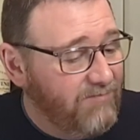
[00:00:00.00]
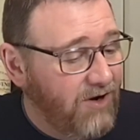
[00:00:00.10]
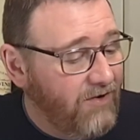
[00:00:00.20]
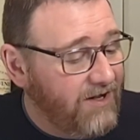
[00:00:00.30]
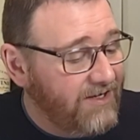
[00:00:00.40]

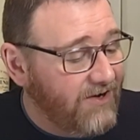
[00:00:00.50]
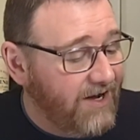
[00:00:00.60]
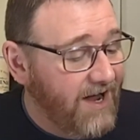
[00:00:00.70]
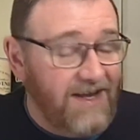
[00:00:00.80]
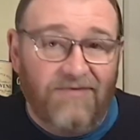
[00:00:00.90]
bottle, so I
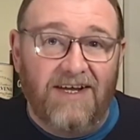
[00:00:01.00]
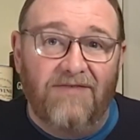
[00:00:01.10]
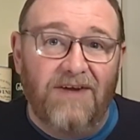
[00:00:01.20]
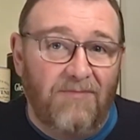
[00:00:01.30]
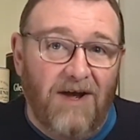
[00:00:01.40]
can't even
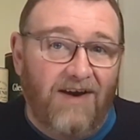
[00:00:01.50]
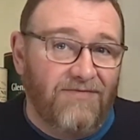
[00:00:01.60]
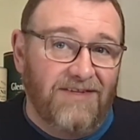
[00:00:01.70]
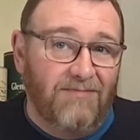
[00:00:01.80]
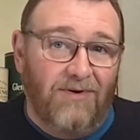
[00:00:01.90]
give you a
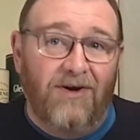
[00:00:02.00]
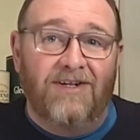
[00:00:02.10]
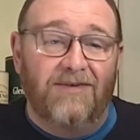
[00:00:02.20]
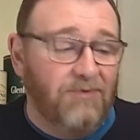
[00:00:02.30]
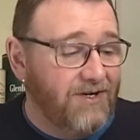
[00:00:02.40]
mark for the
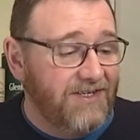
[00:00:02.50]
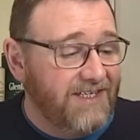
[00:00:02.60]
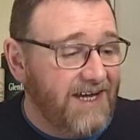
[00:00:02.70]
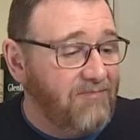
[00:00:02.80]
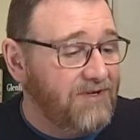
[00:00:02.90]
bottle, because
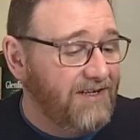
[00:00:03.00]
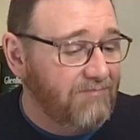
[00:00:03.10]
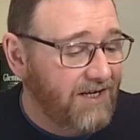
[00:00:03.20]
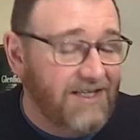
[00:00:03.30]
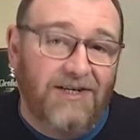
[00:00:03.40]
it's
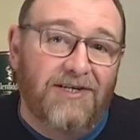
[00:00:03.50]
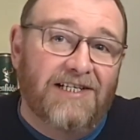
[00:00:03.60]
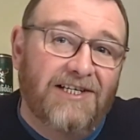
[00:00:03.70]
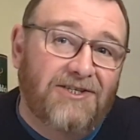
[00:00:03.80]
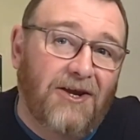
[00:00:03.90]
absolutely bloody
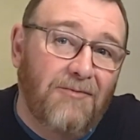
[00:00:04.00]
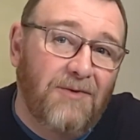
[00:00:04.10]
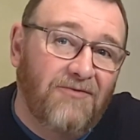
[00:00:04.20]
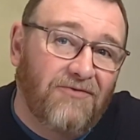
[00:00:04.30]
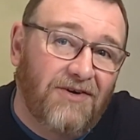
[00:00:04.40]
useless to
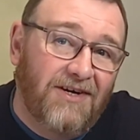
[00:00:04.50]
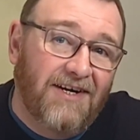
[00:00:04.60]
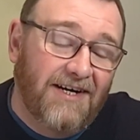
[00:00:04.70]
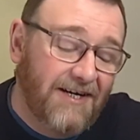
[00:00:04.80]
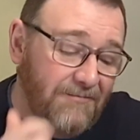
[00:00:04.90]
me
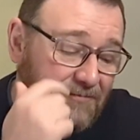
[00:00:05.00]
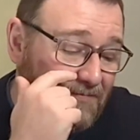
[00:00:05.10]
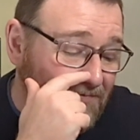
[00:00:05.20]
for